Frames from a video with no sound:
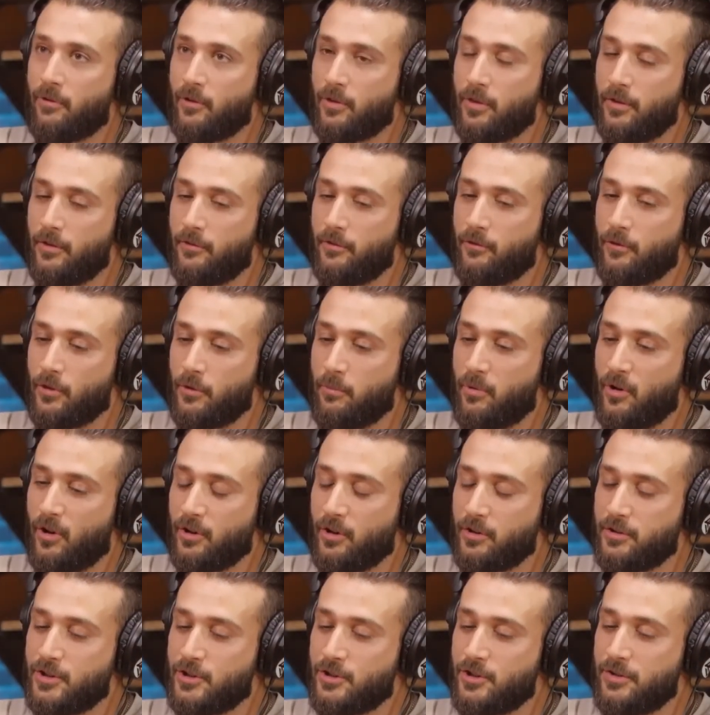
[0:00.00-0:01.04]
op for the
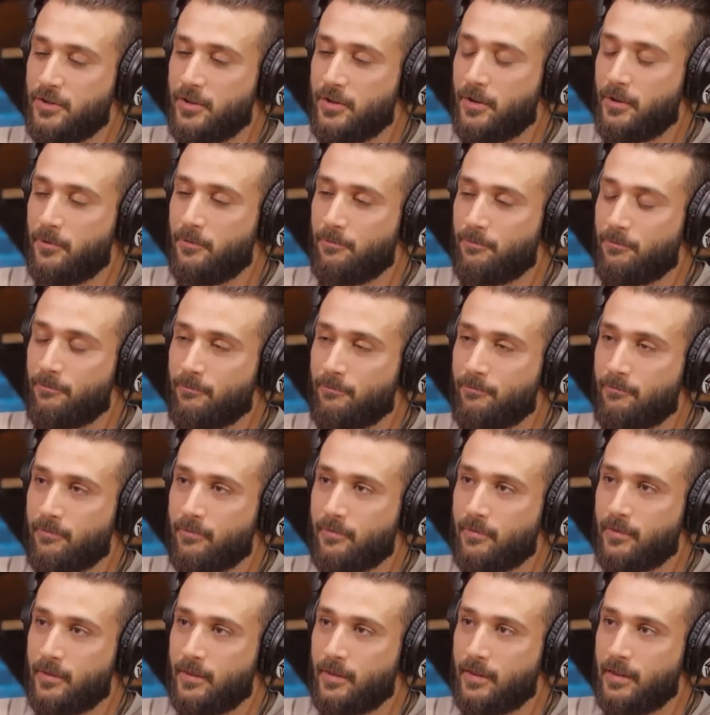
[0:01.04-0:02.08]
politician though.
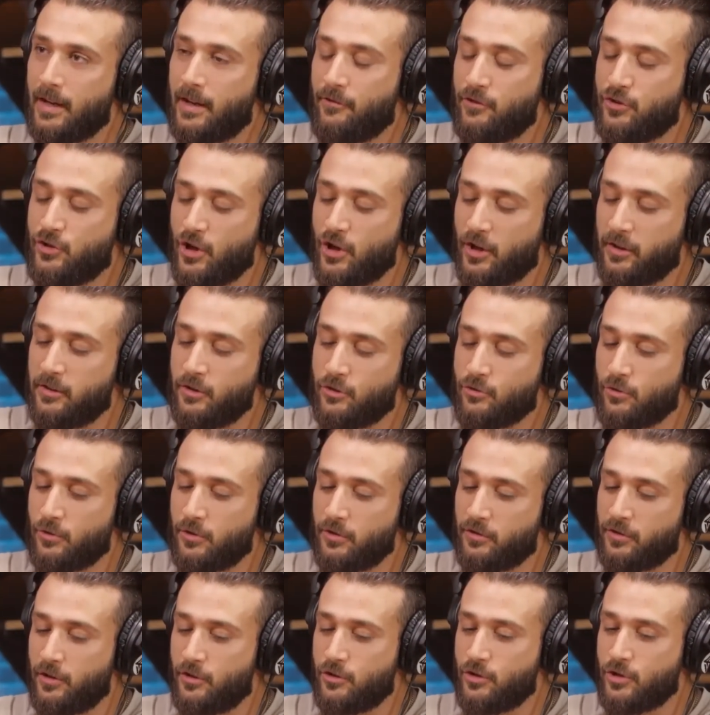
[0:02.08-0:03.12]
Like if Justin
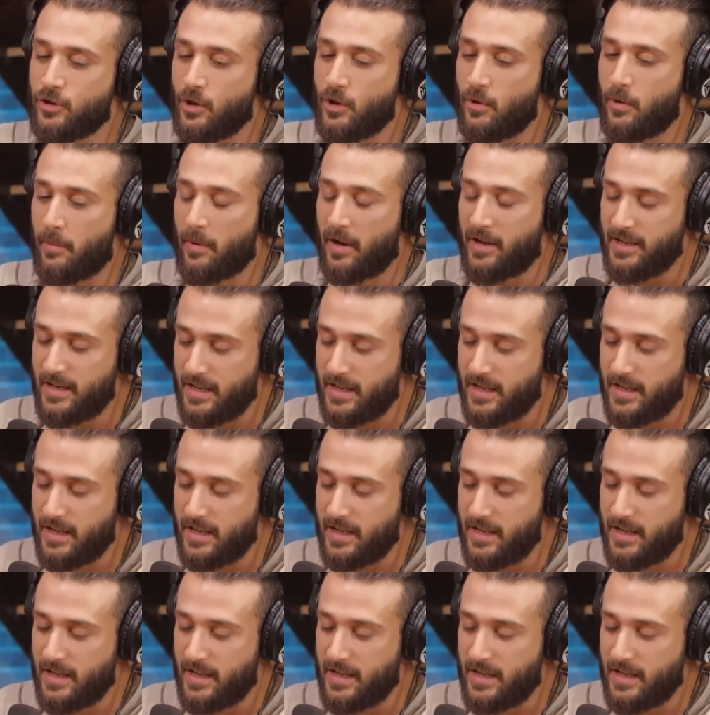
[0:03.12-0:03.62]
Trudeau is going to show up,